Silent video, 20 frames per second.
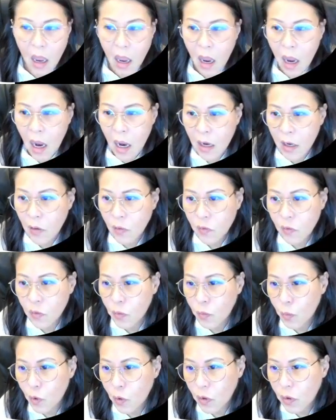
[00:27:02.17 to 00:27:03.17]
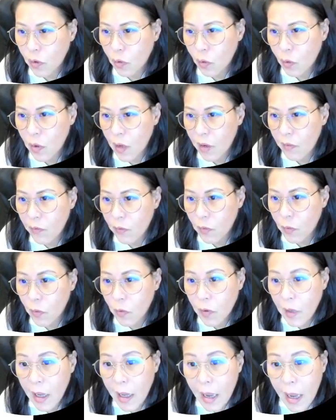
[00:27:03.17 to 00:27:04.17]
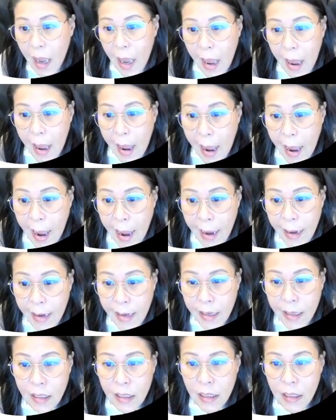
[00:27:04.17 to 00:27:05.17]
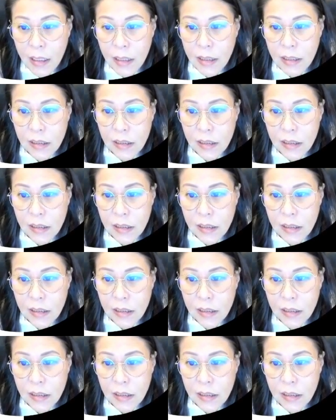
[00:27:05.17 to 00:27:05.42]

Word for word: I also don't care for you okay Helen